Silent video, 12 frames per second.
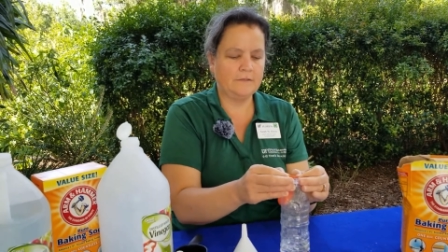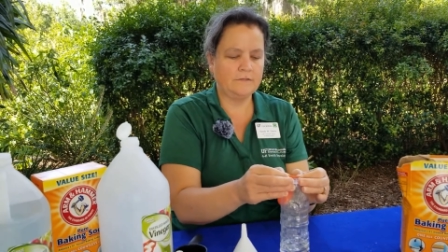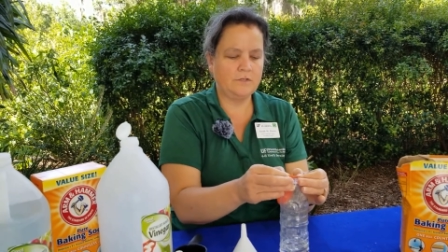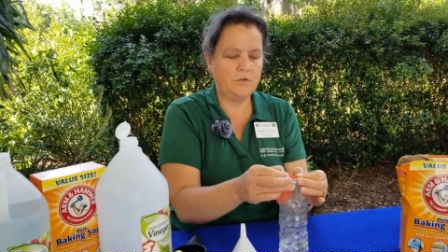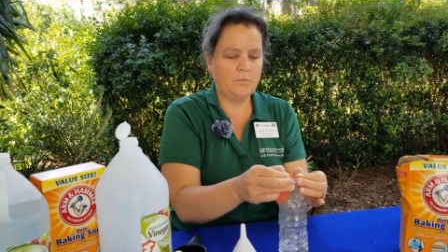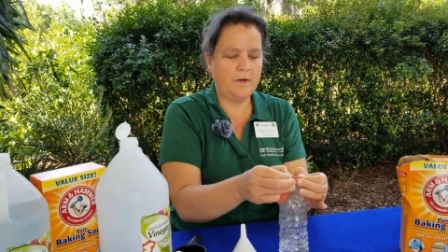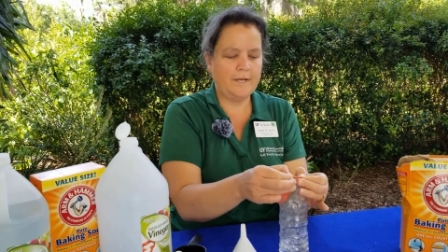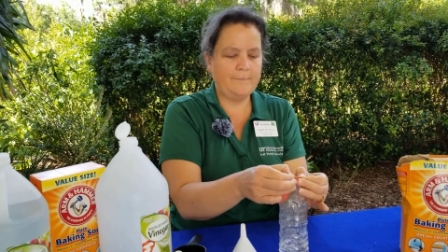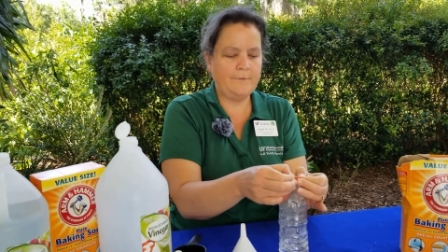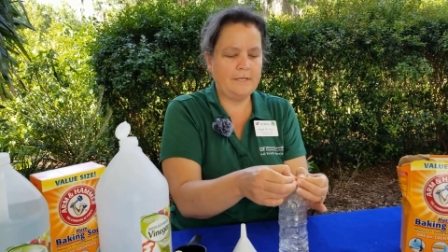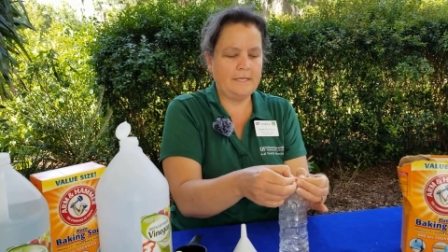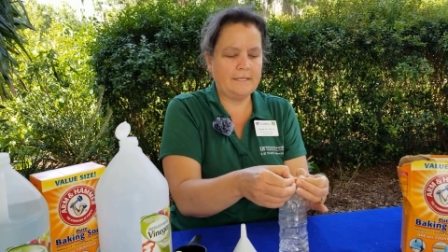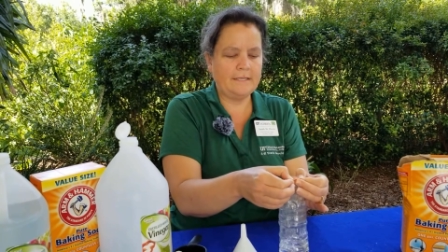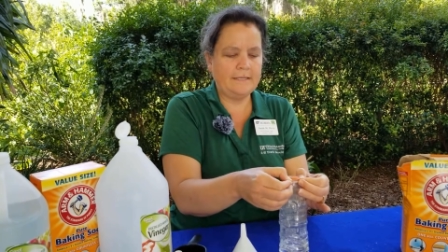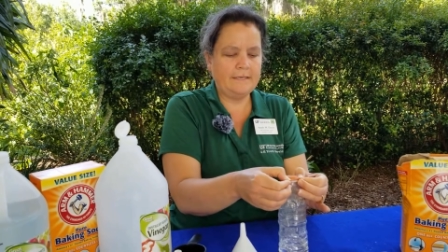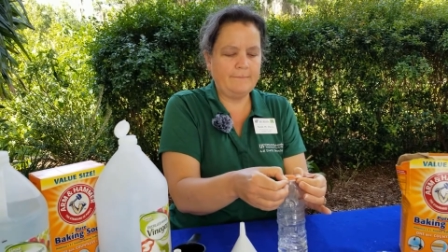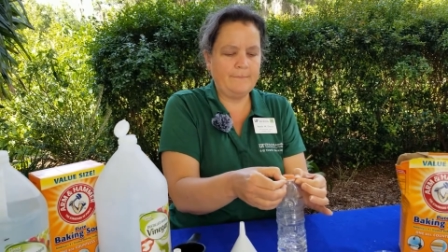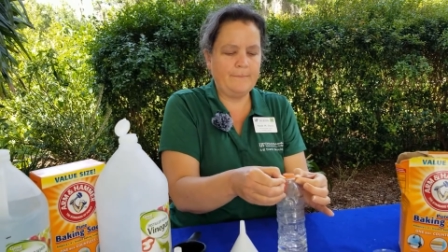So you want to put
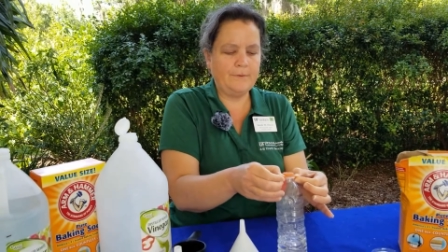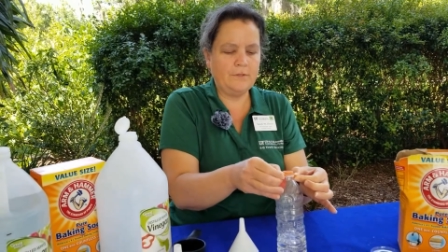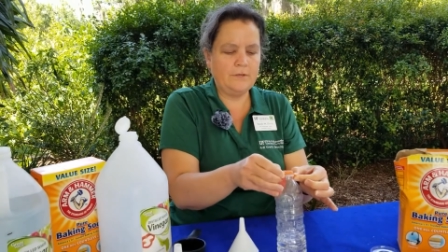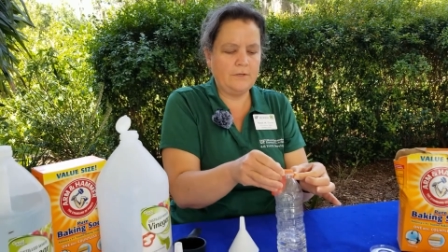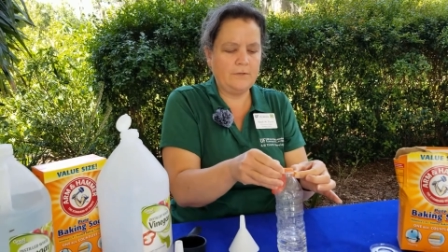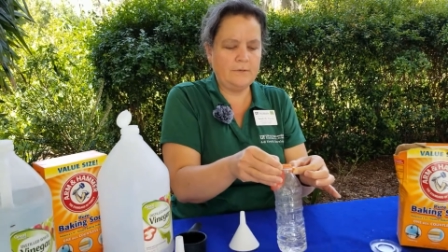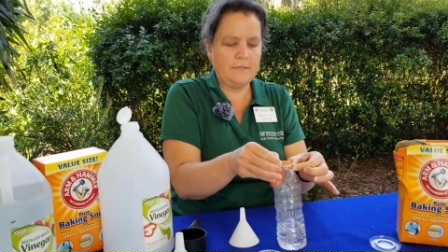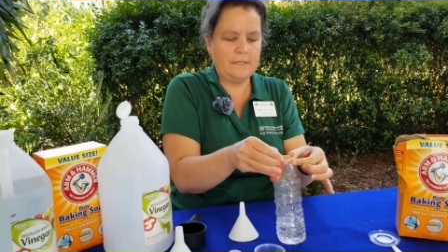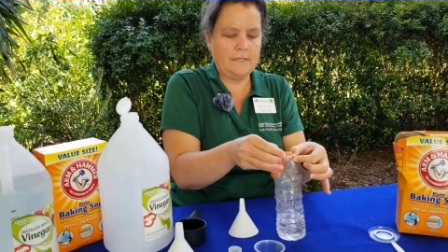the balloon